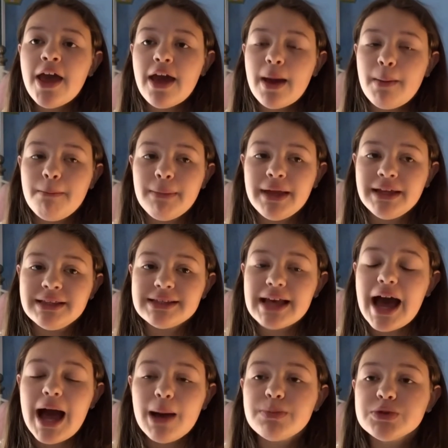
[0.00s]
It means
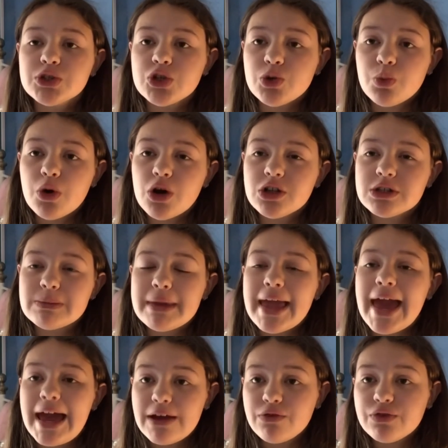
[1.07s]
the absolute world to me.
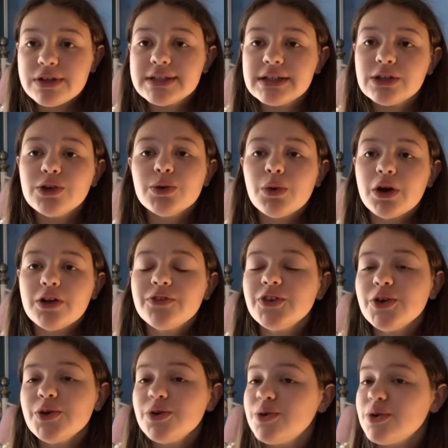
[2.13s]
Every single one of
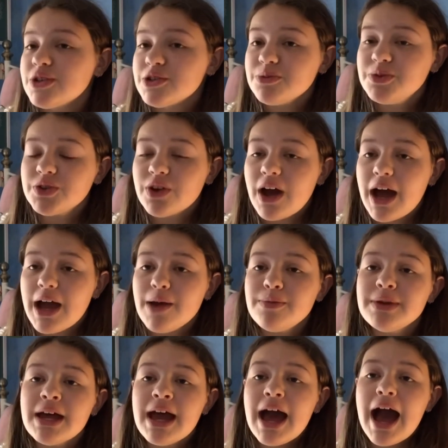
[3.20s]
you who are subscribed
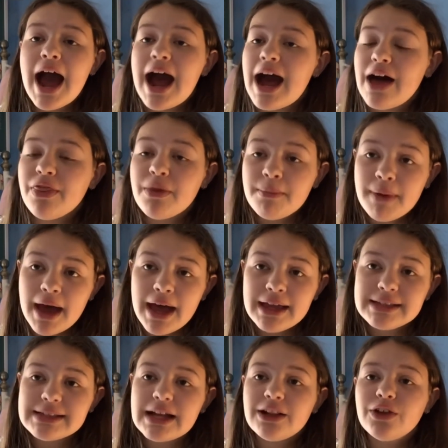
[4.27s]
are the
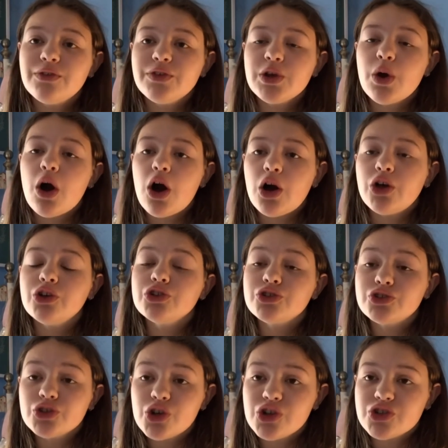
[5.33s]
best. I love you all
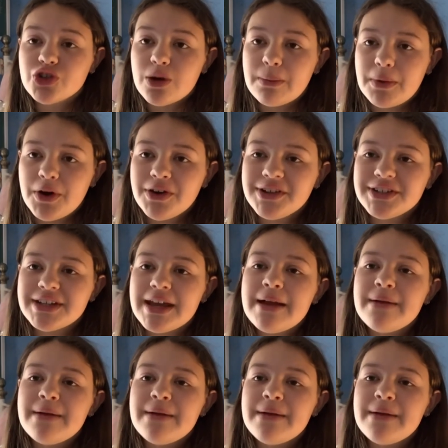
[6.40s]
so, so much.